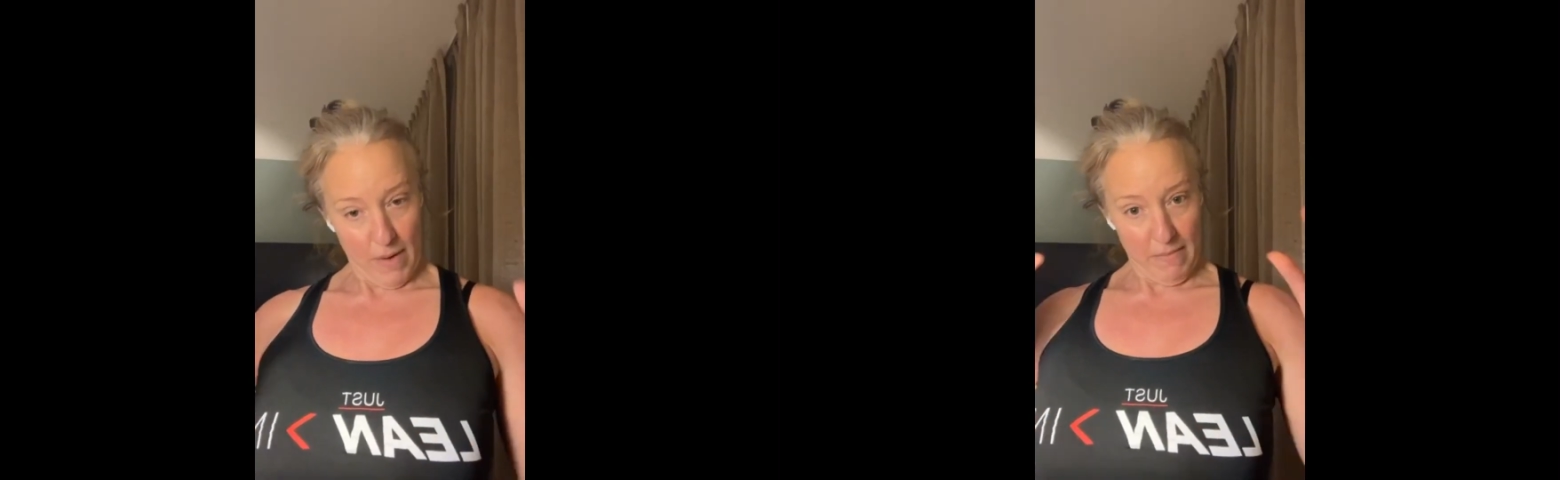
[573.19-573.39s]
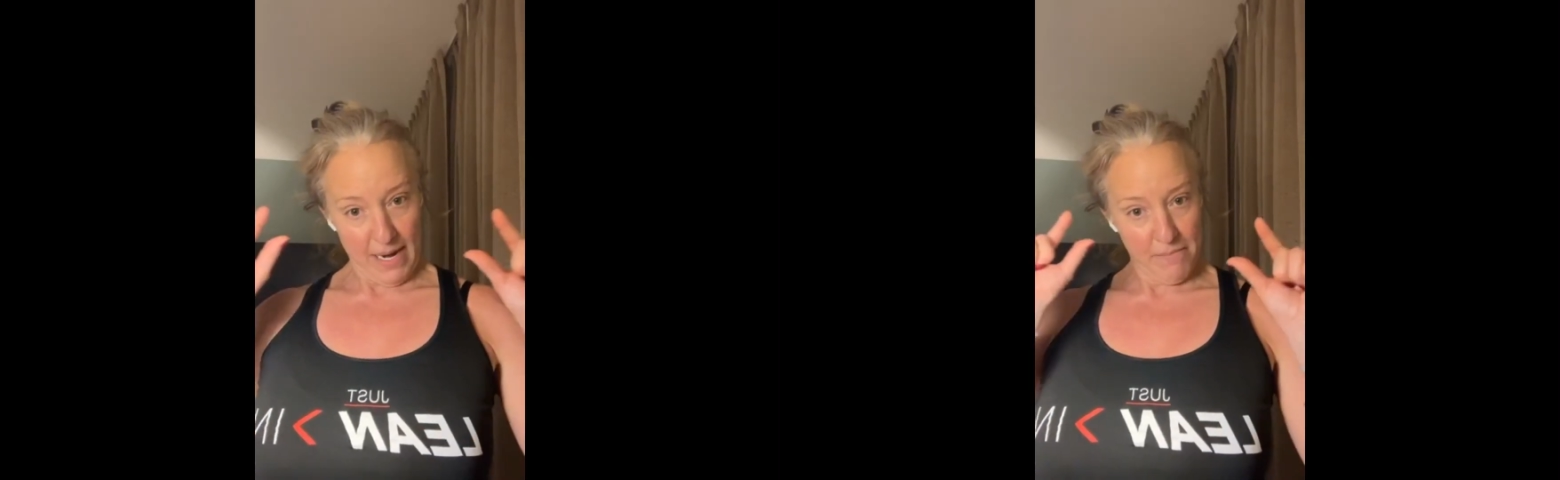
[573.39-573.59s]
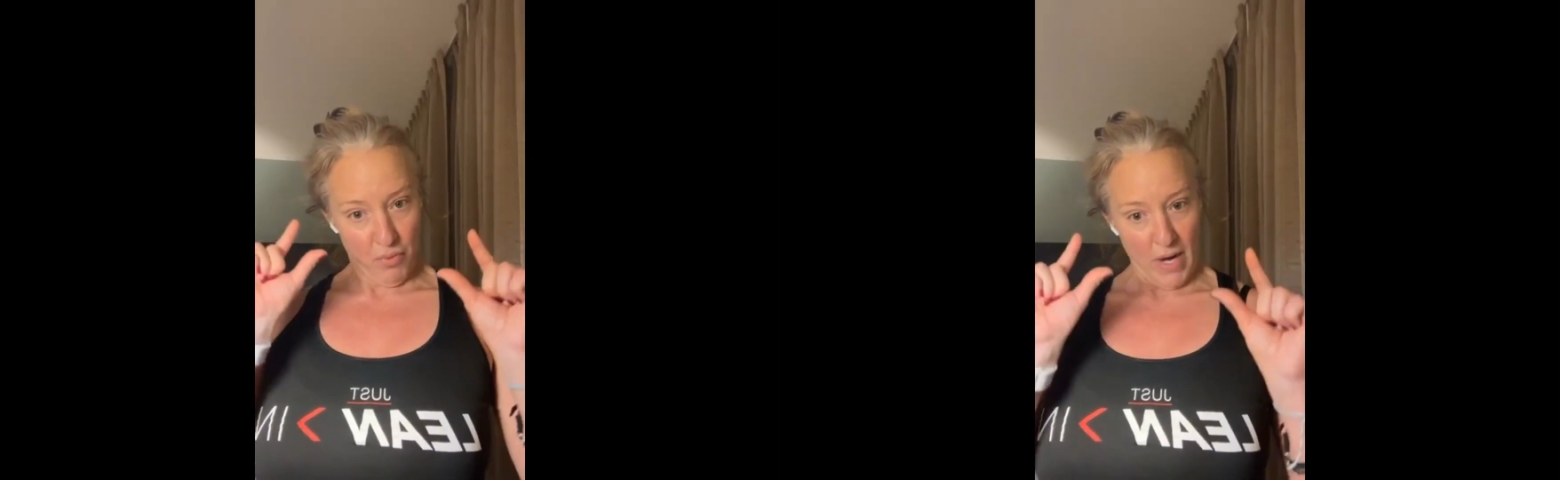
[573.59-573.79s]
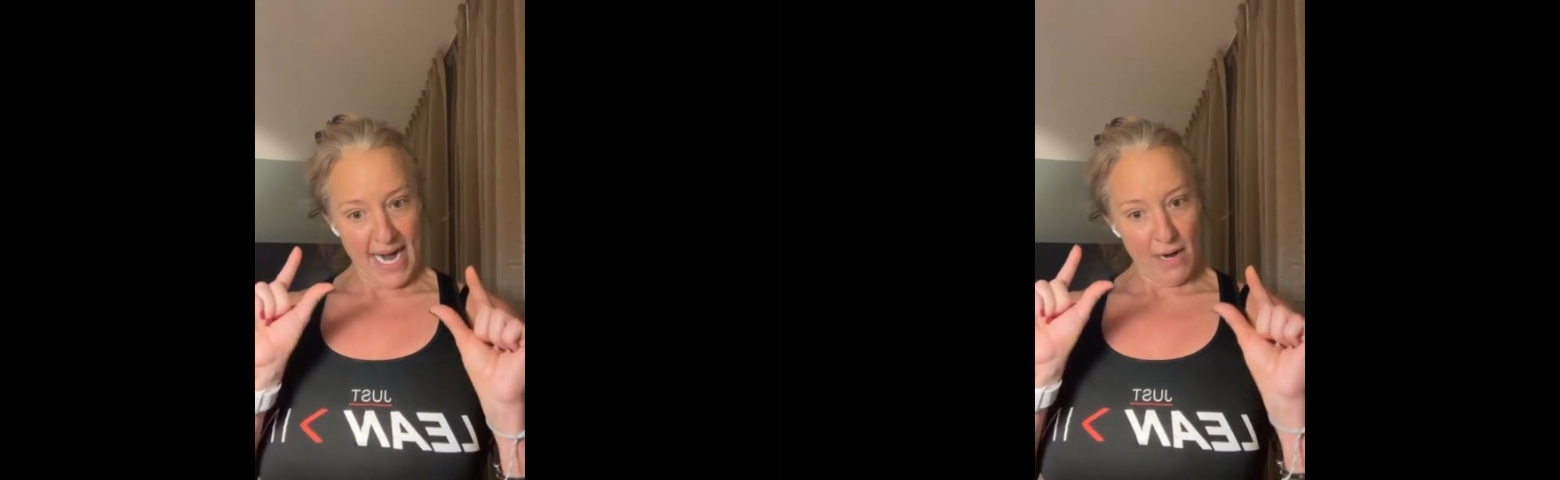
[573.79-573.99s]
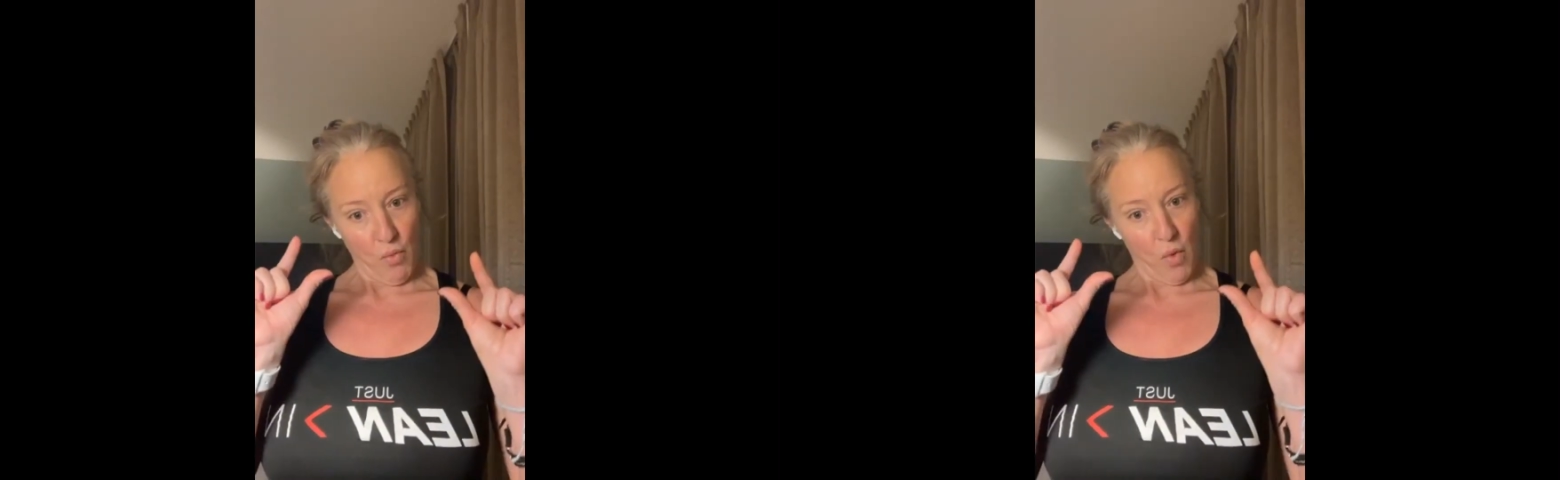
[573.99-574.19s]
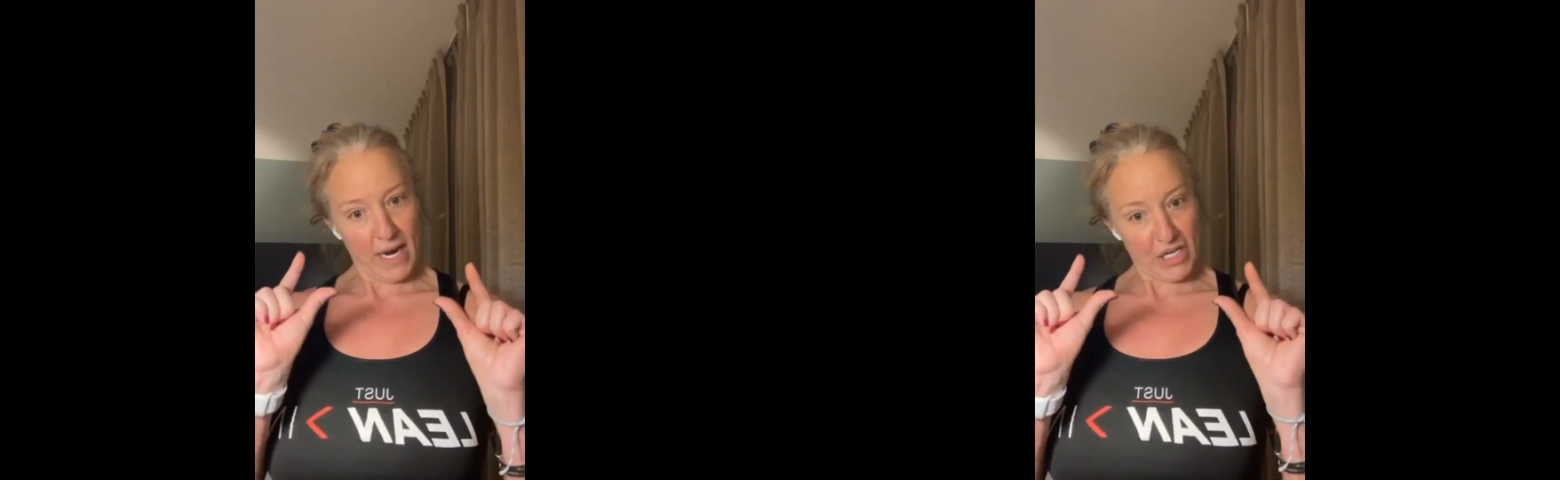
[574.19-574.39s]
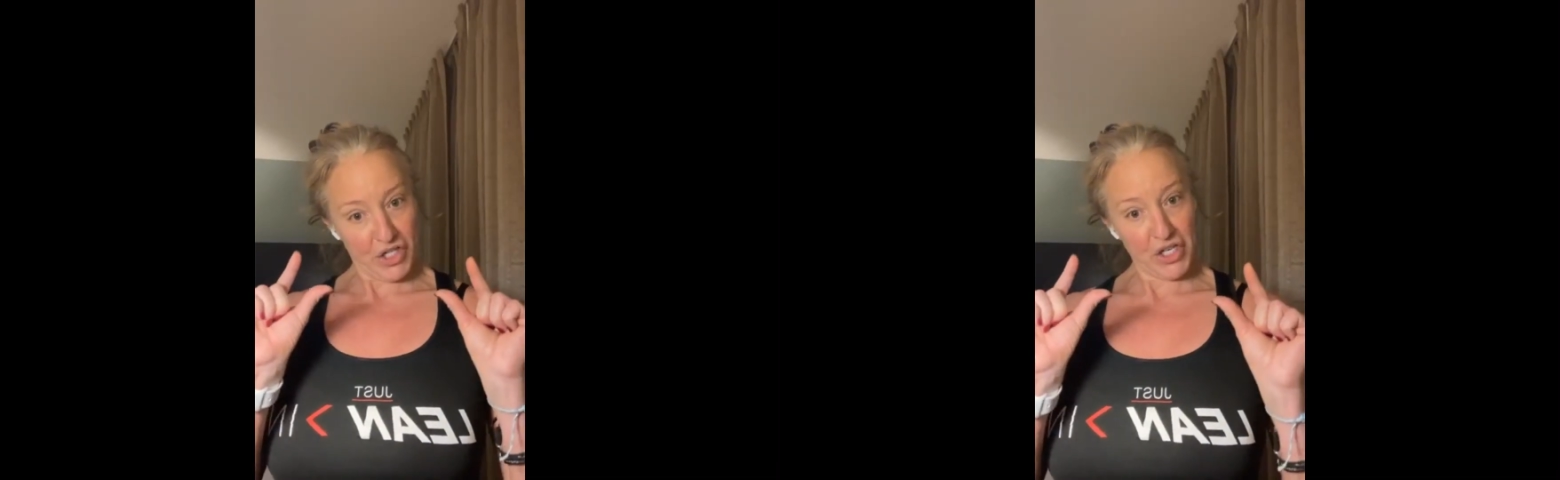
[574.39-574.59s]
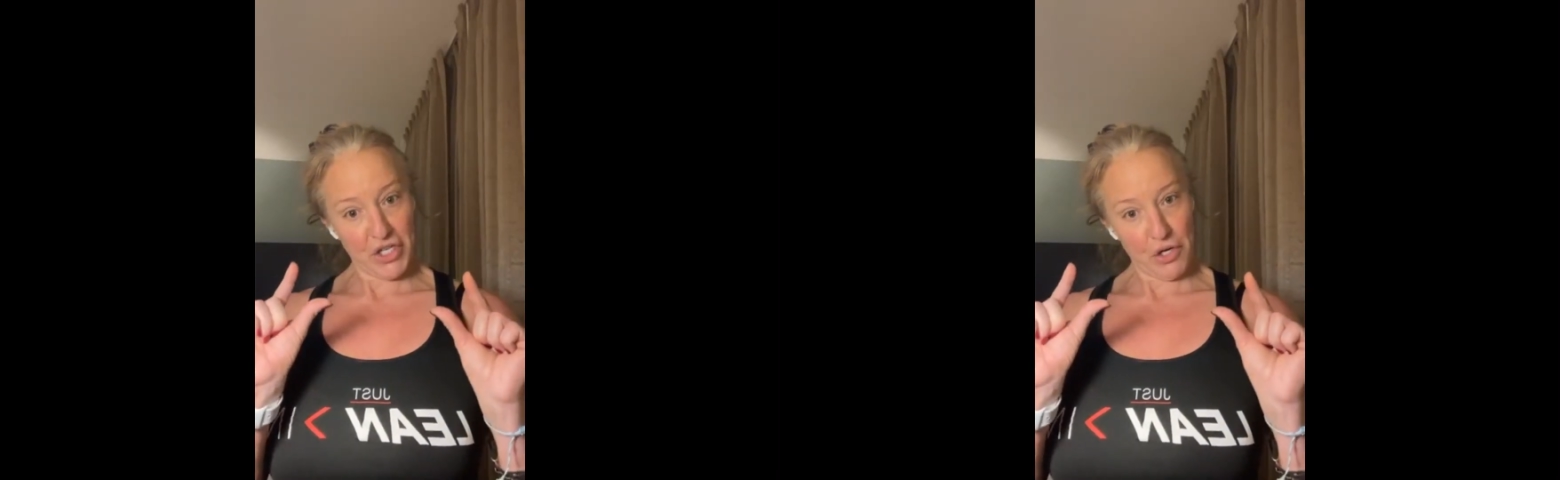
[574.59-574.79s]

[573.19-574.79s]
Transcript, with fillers: What my brain wanted to